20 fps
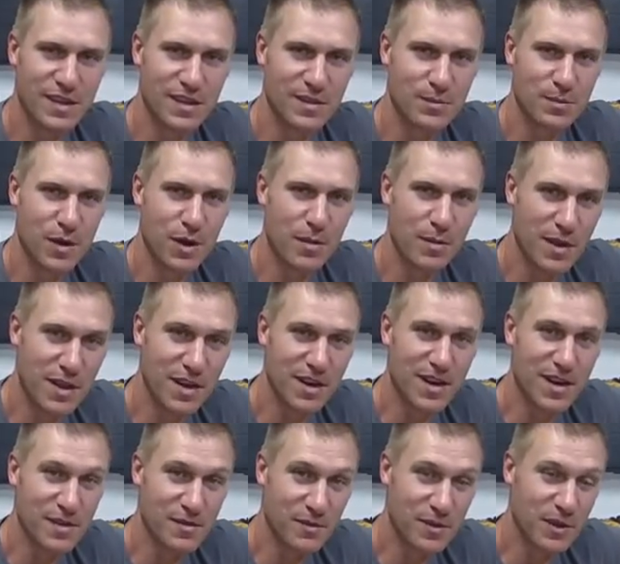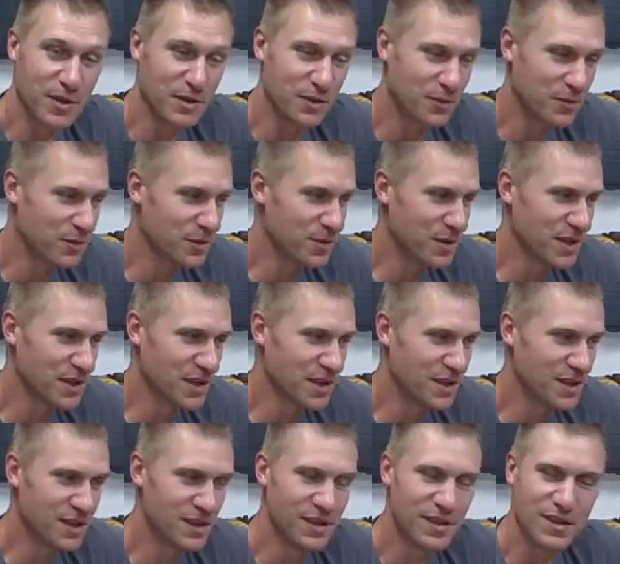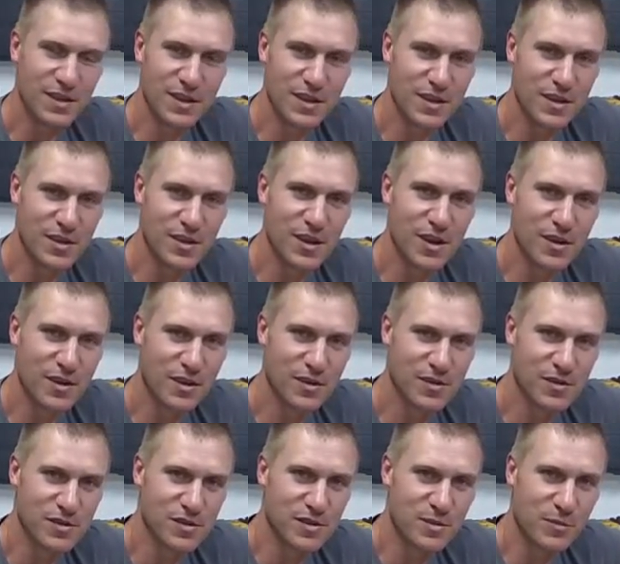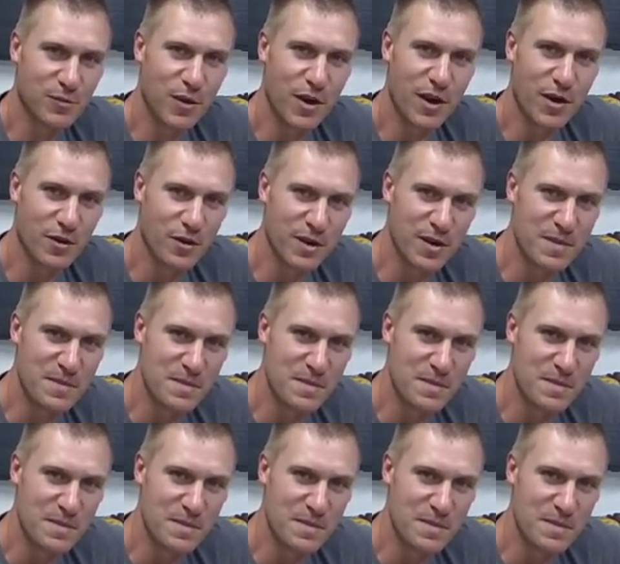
Paul made a nice video for me to learn how to do some wiring.